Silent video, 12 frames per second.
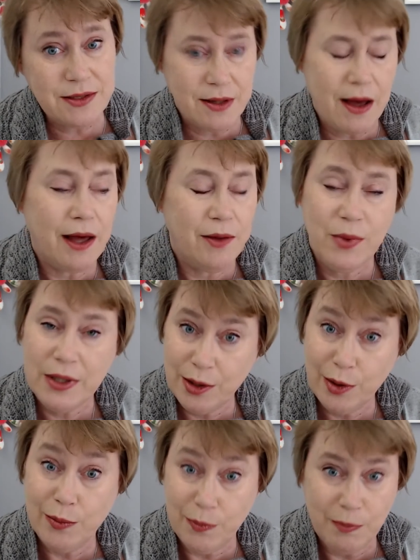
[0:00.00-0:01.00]
I will
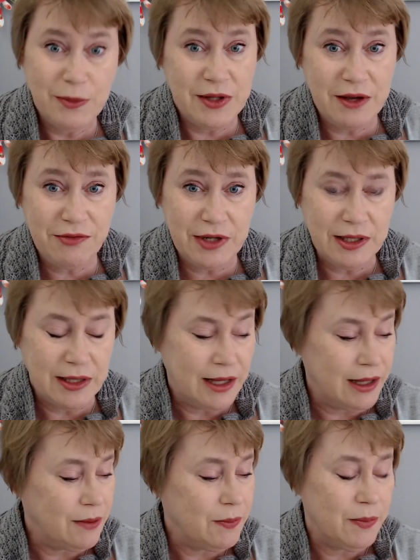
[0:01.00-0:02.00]

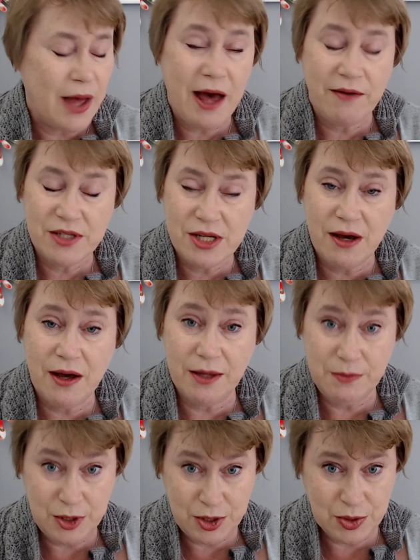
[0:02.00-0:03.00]
definitely have
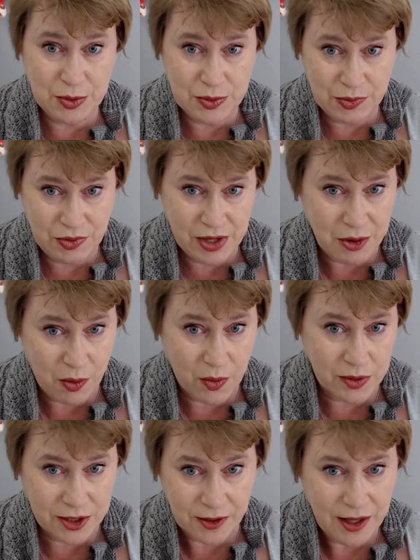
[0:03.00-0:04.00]
time to
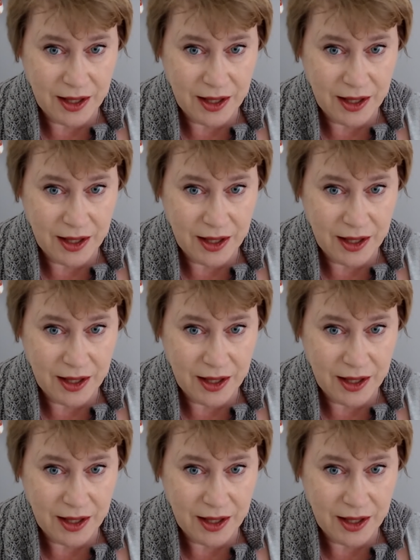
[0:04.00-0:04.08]
record,